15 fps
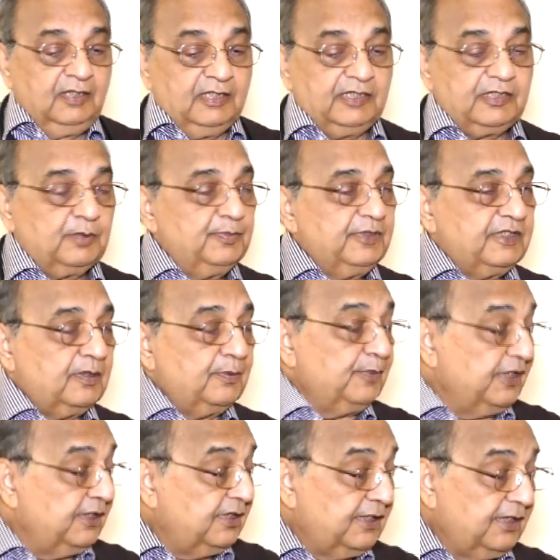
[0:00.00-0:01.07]
intermittent
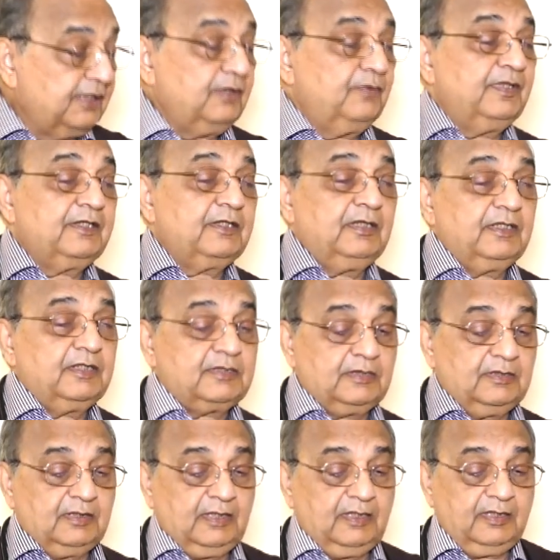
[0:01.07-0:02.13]
mandatory
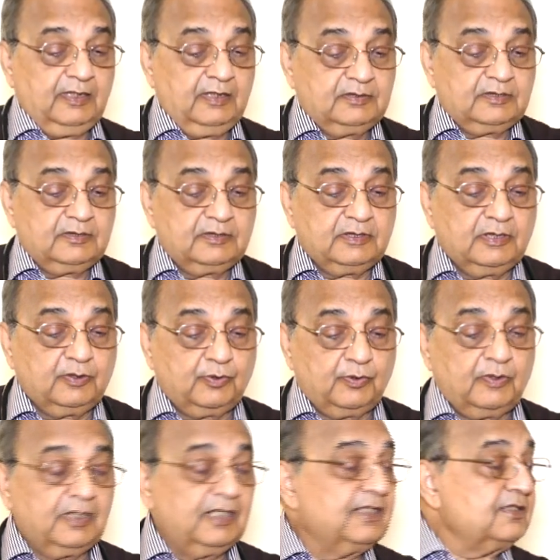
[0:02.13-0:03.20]
ventilation and
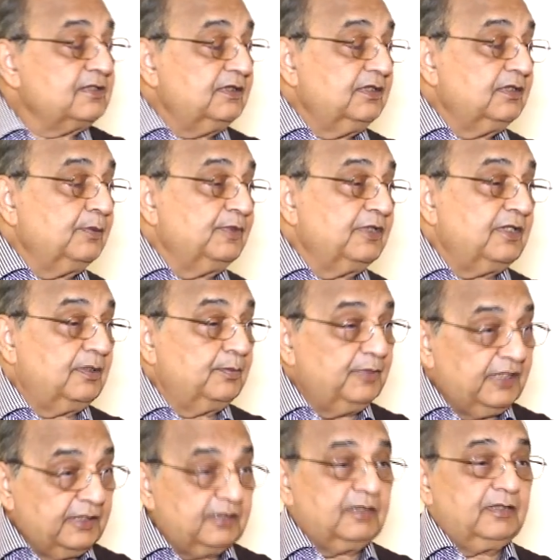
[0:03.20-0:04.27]
synchronized intermittent
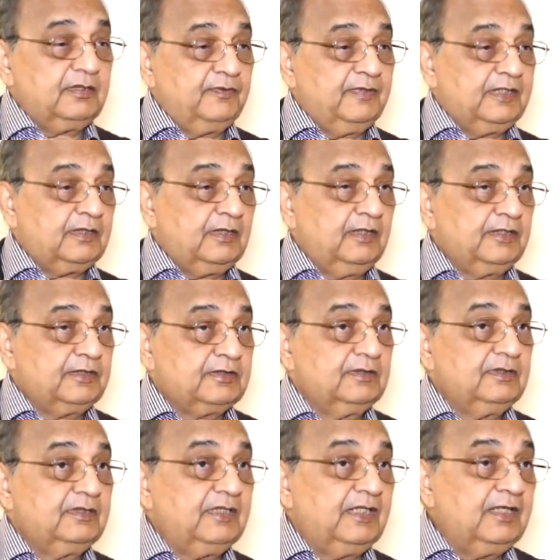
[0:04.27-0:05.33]
mandatory
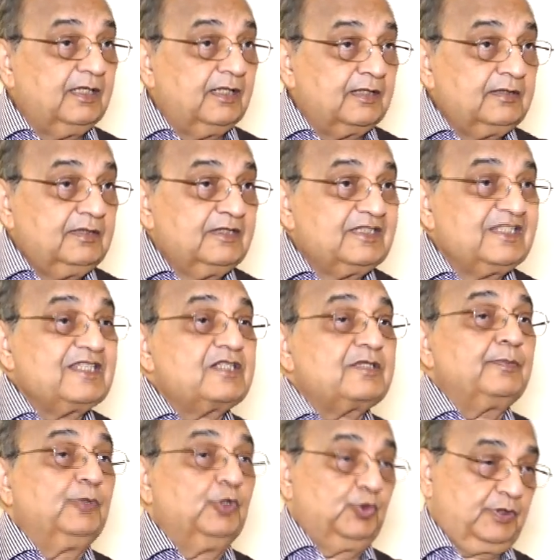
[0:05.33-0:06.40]
ventilation. They are assist
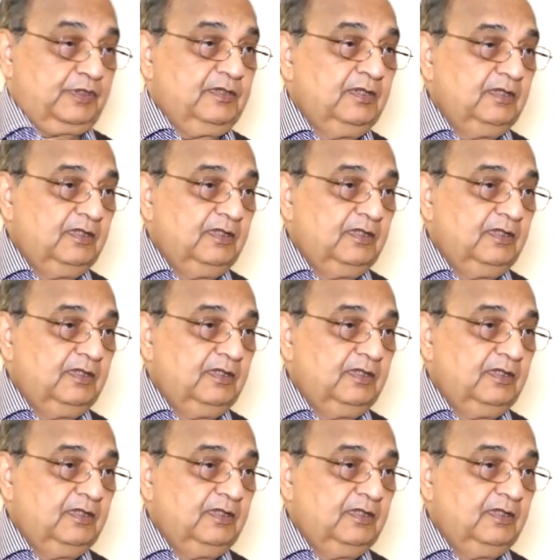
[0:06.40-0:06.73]
modes.